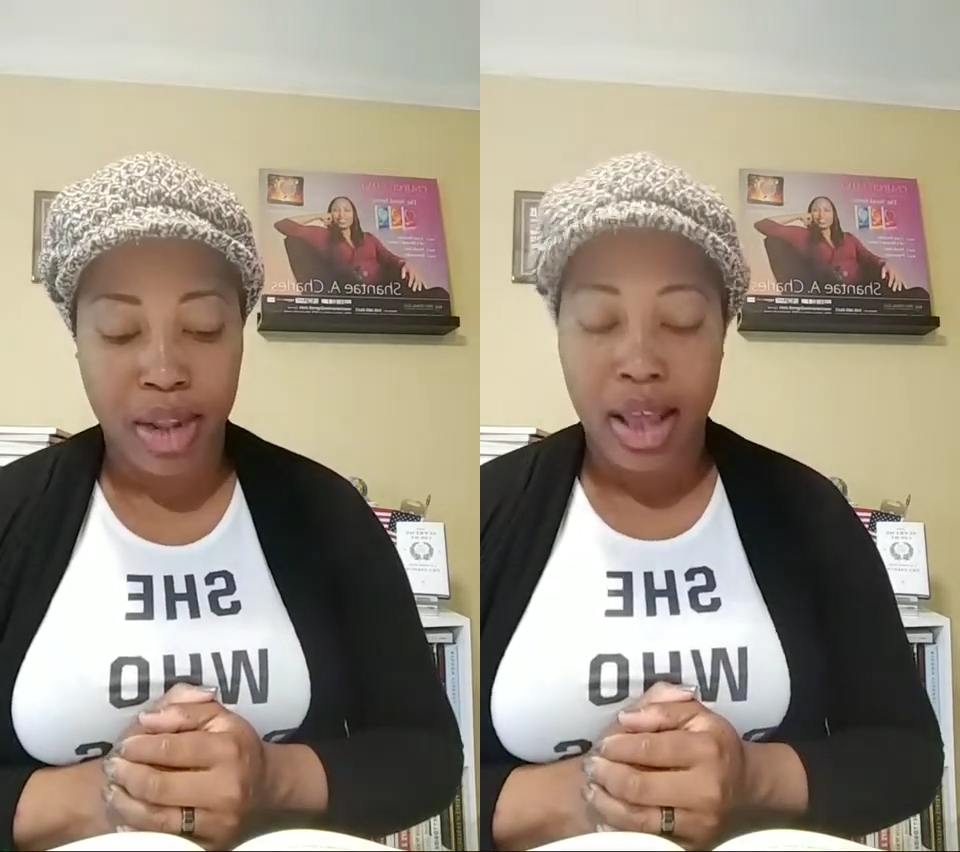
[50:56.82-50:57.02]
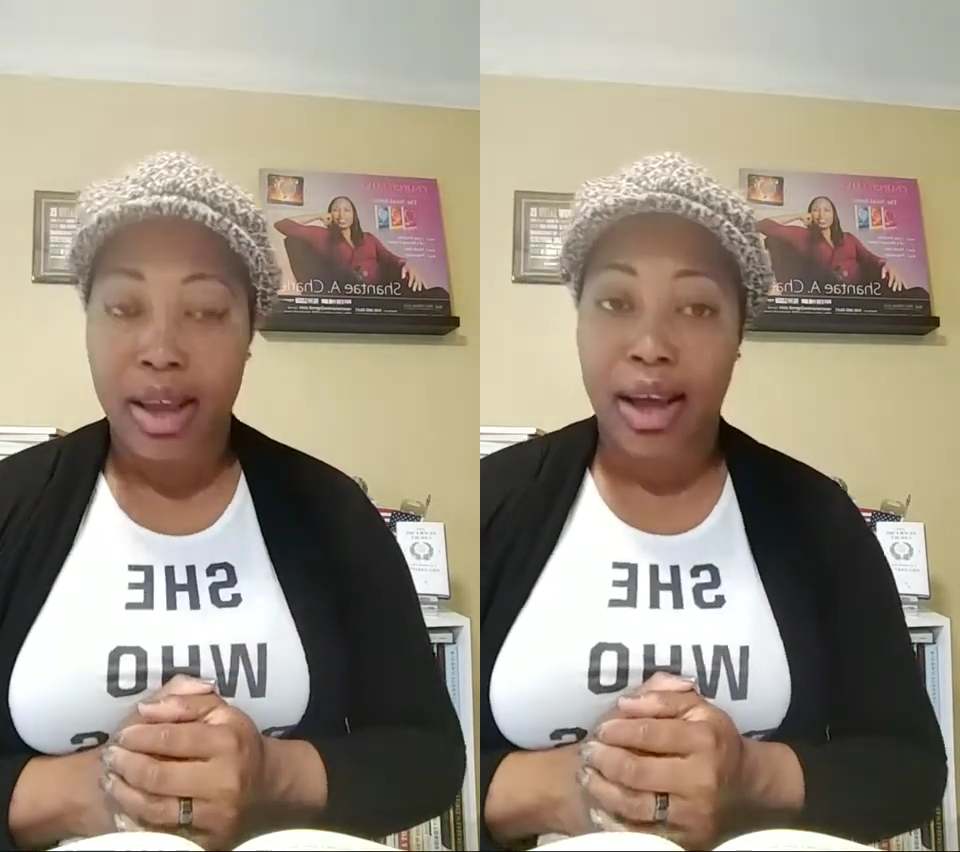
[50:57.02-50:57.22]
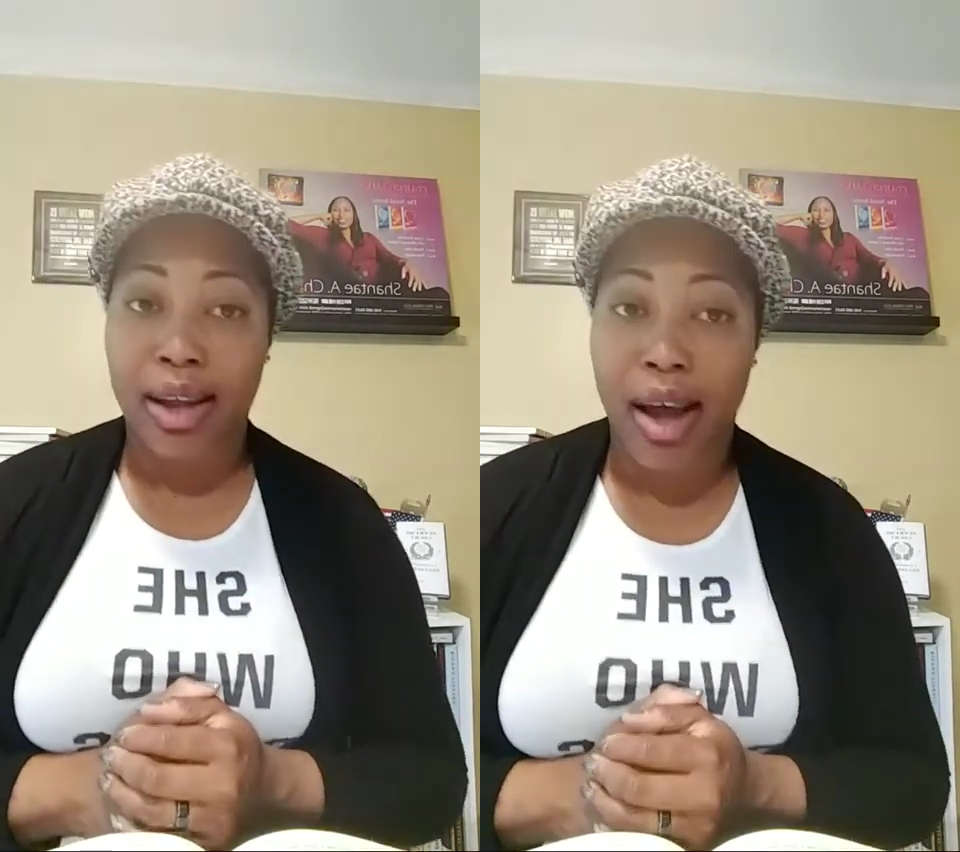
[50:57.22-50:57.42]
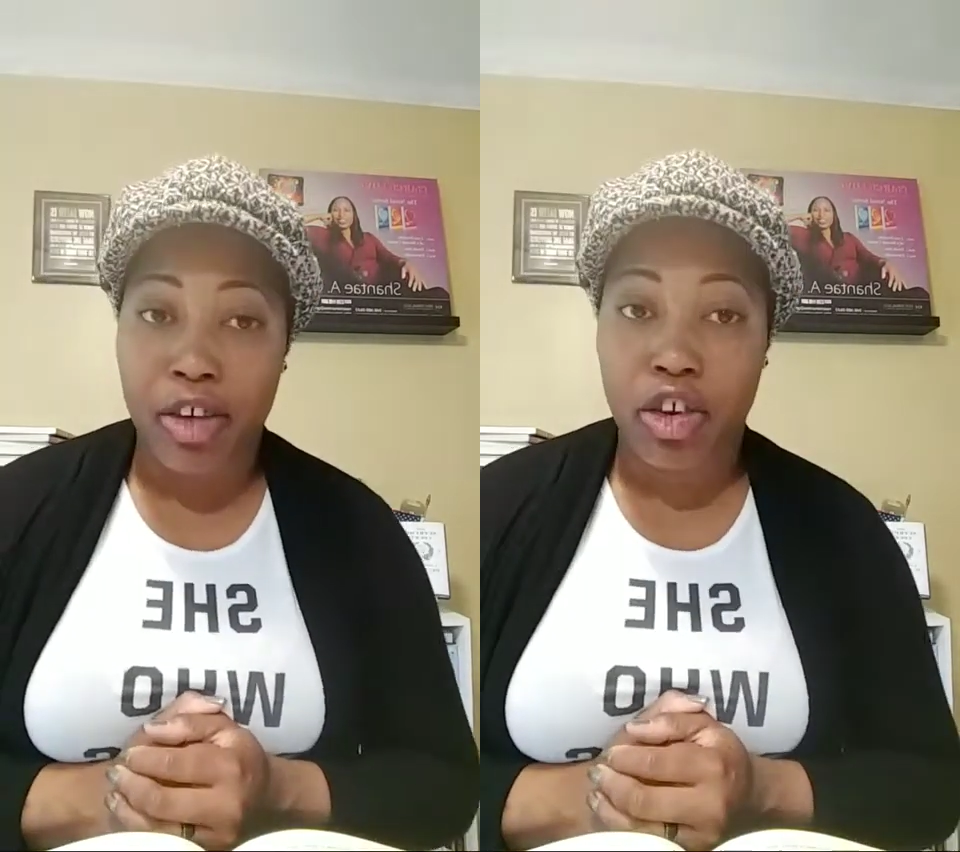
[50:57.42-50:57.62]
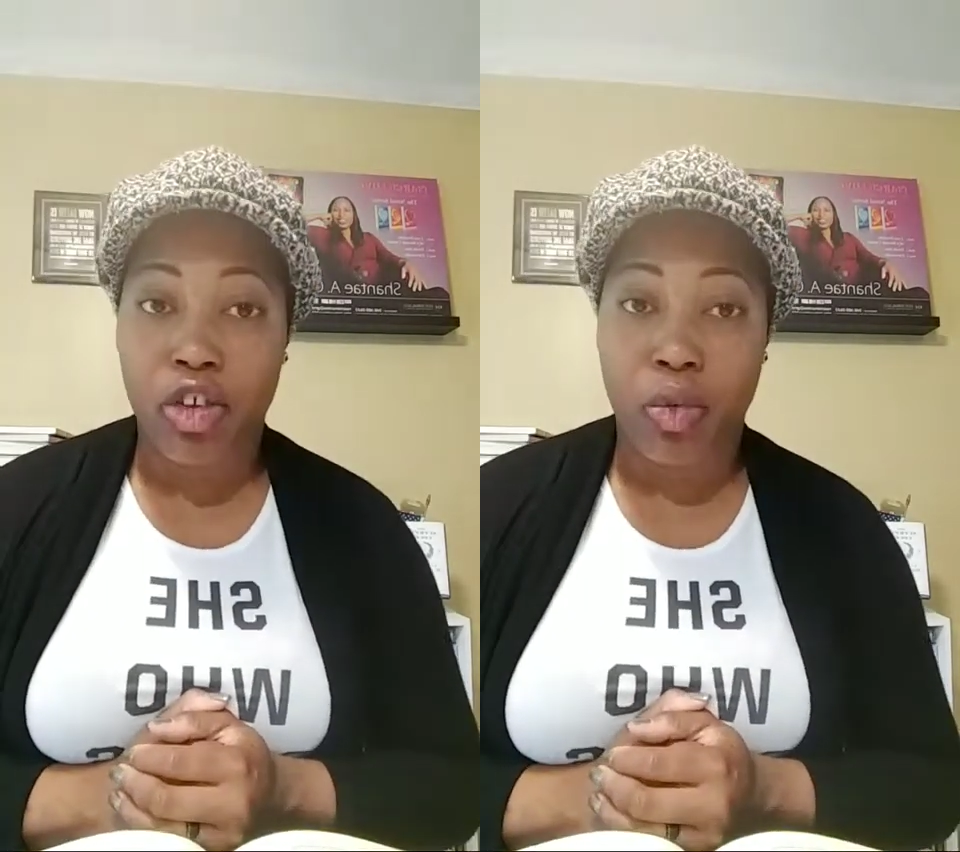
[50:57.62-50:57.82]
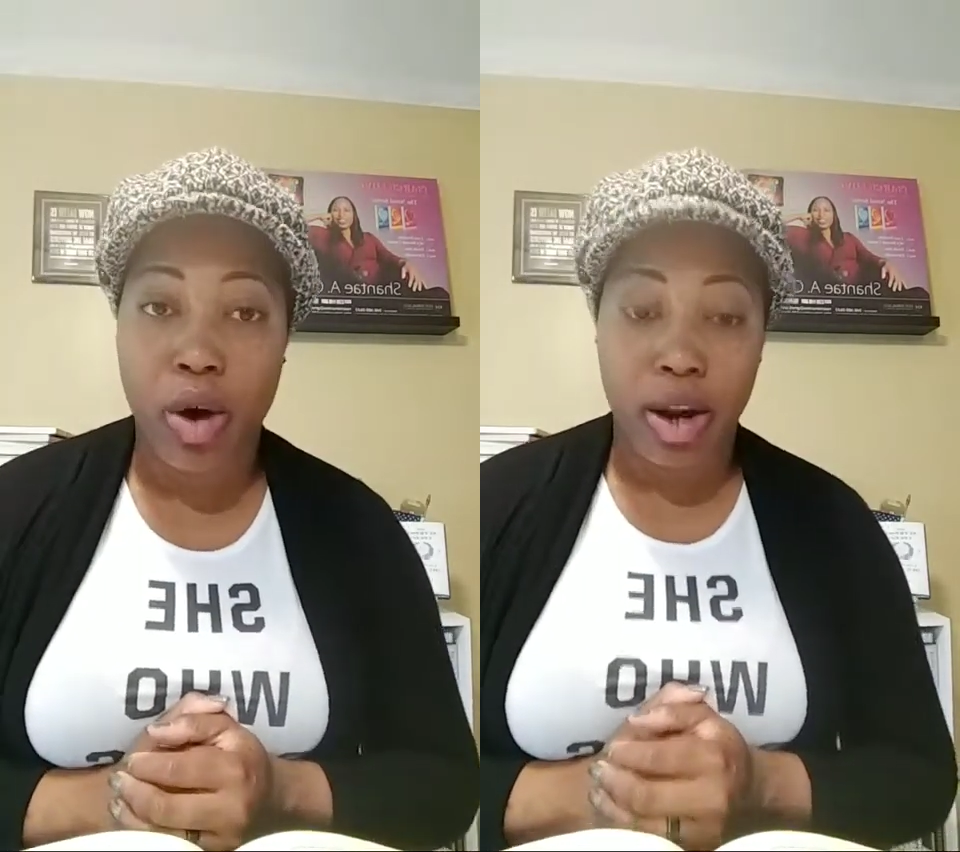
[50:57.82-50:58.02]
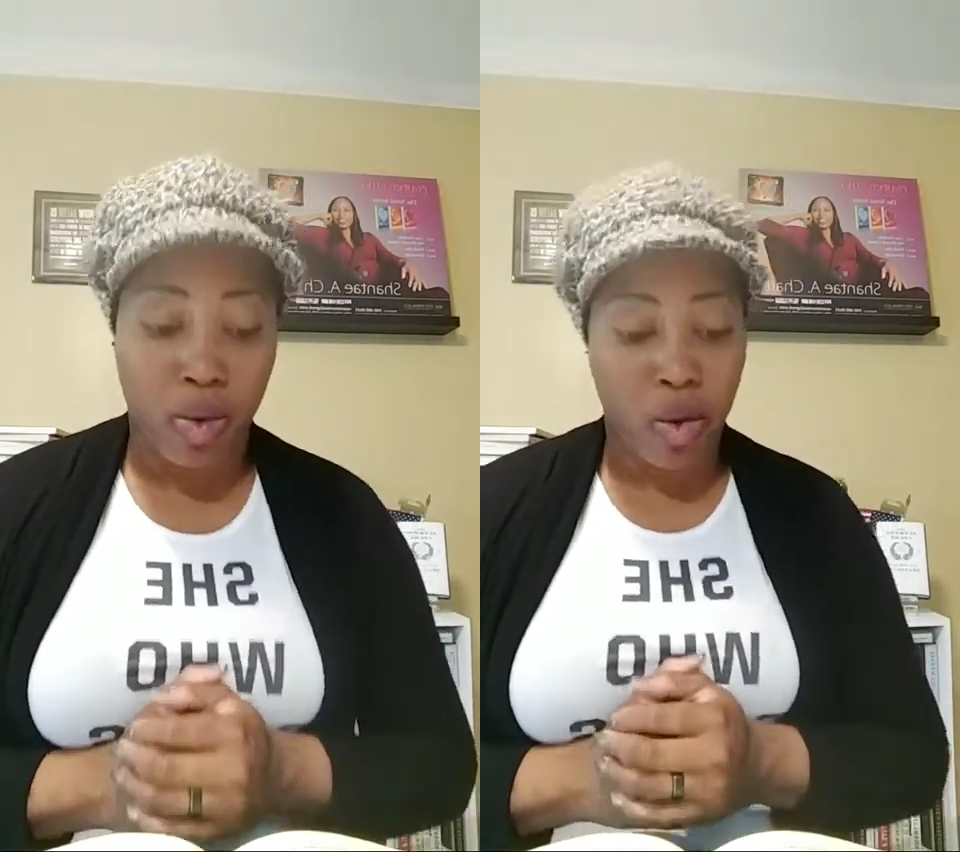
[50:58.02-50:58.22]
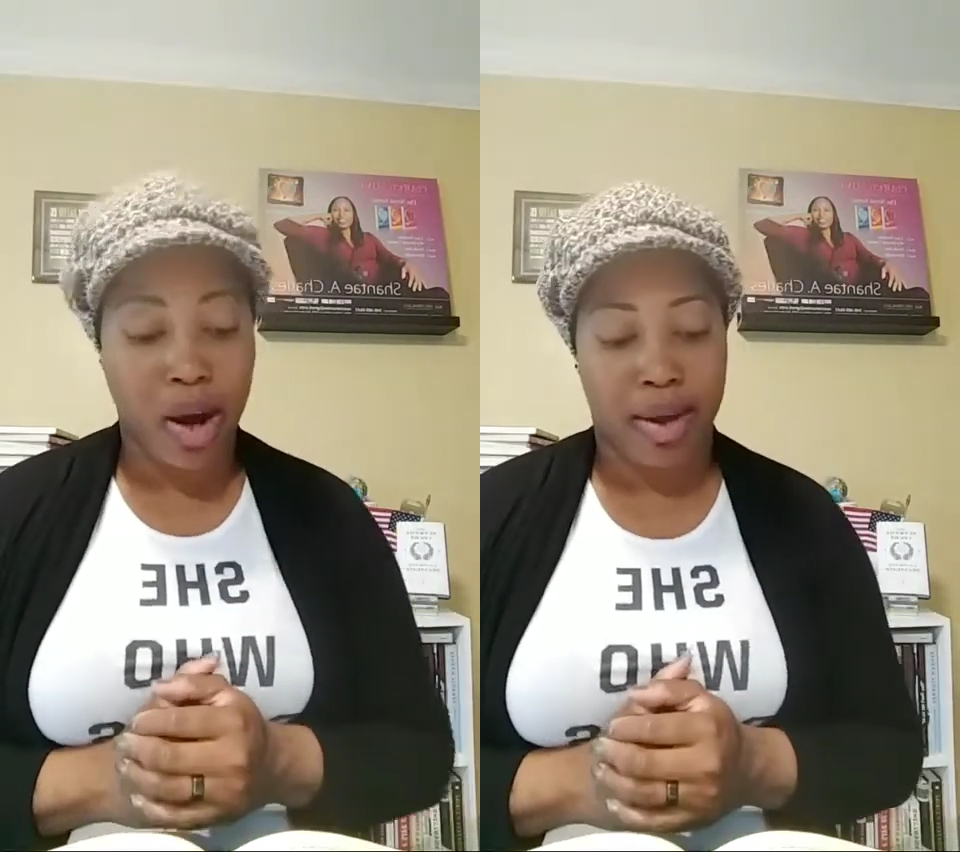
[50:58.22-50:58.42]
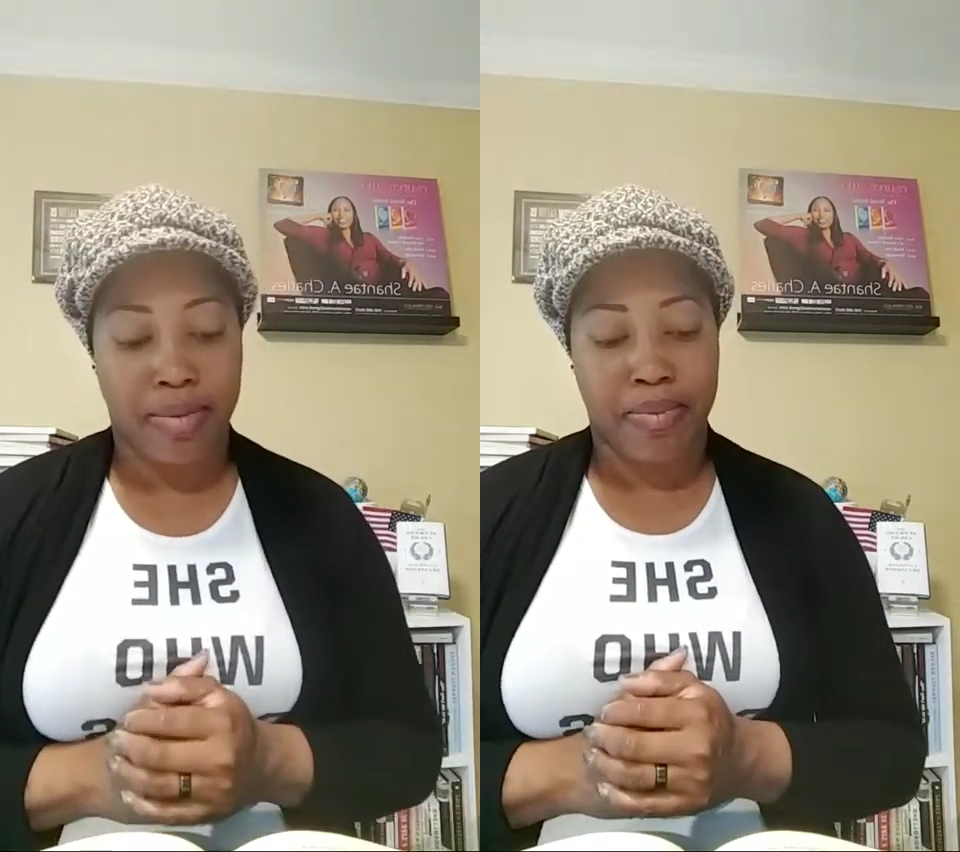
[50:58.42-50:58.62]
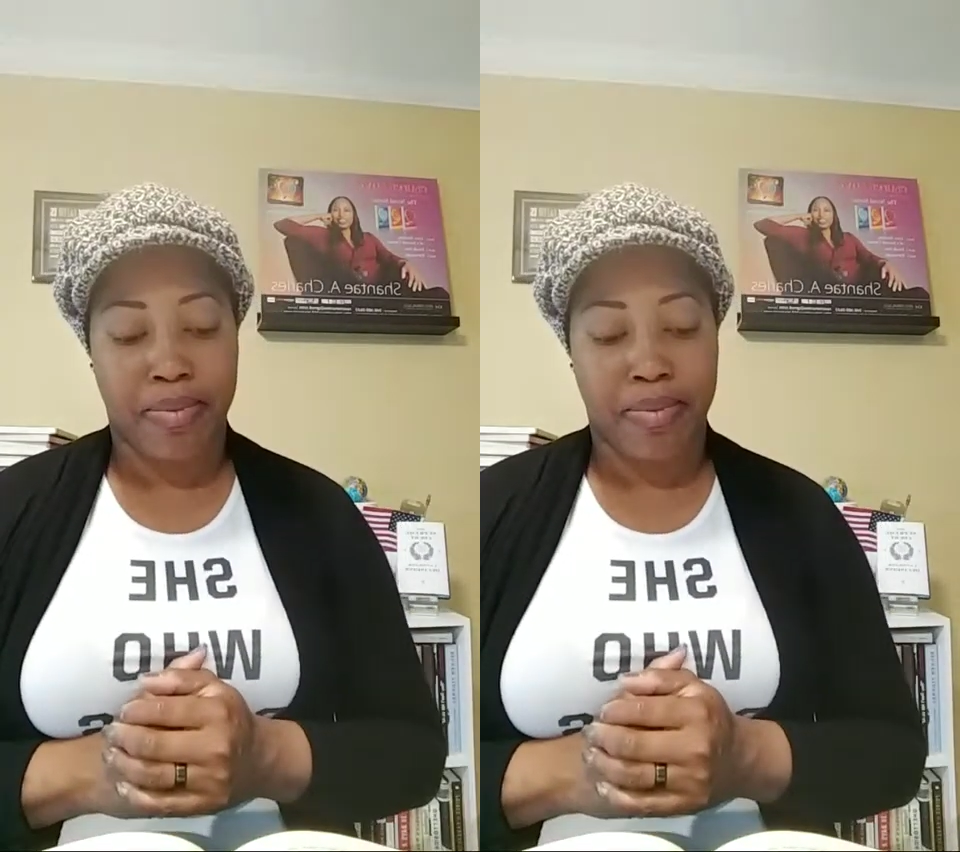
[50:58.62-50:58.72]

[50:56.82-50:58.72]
Colossians 1:1.